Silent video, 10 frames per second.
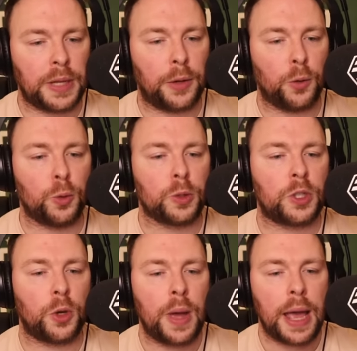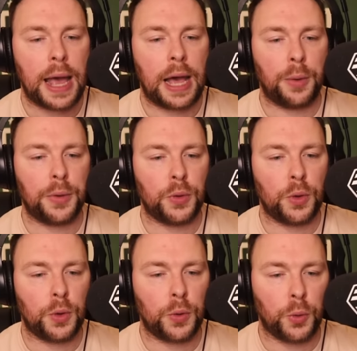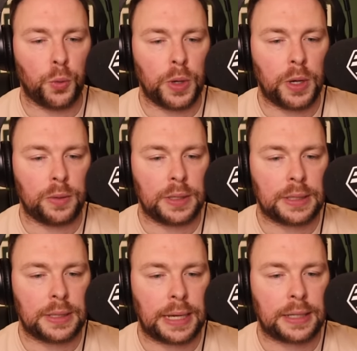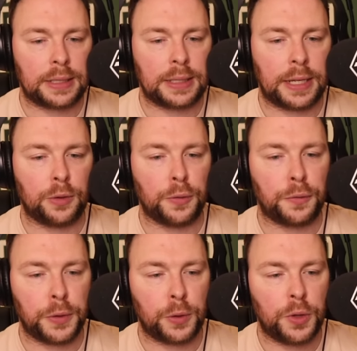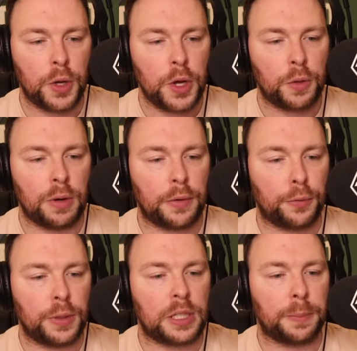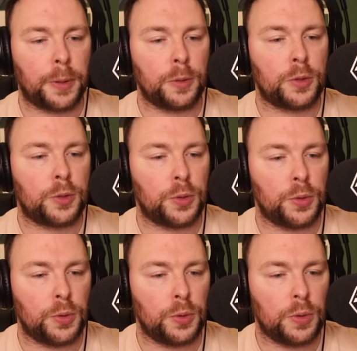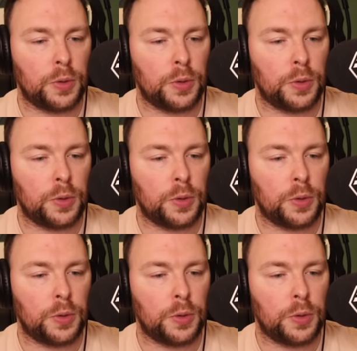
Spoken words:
And also, how in the world did Saka stay on the field? The referee supposed to